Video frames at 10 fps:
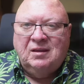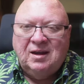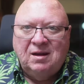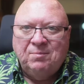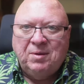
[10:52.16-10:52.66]

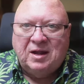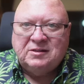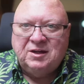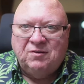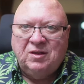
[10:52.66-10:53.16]
They didn't buy
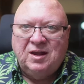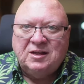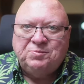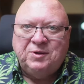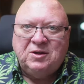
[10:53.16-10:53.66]

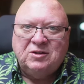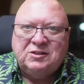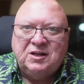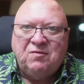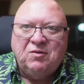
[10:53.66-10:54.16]
Chevrolets because
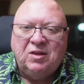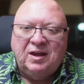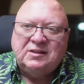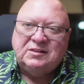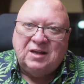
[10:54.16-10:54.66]

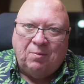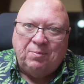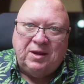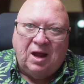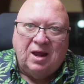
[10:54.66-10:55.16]
Chevrolets, I'll
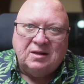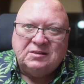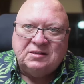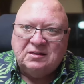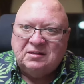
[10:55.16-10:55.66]
be
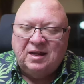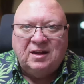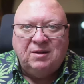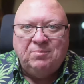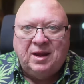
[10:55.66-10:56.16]
honest, they
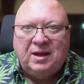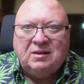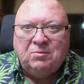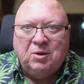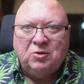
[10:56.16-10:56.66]
didn't
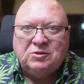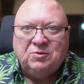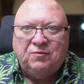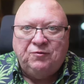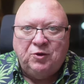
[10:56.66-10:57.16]
make the
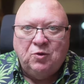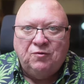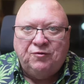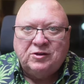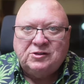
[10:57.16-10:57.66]
most
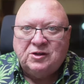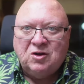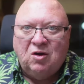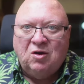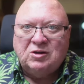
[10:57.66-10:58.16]

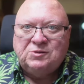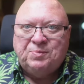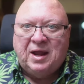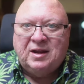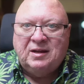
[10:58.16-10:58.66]
fuel-efficient cars
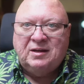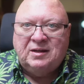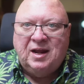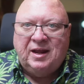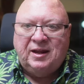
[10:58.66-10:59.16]
back in
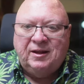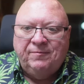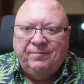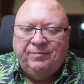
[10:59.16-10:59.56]
the day.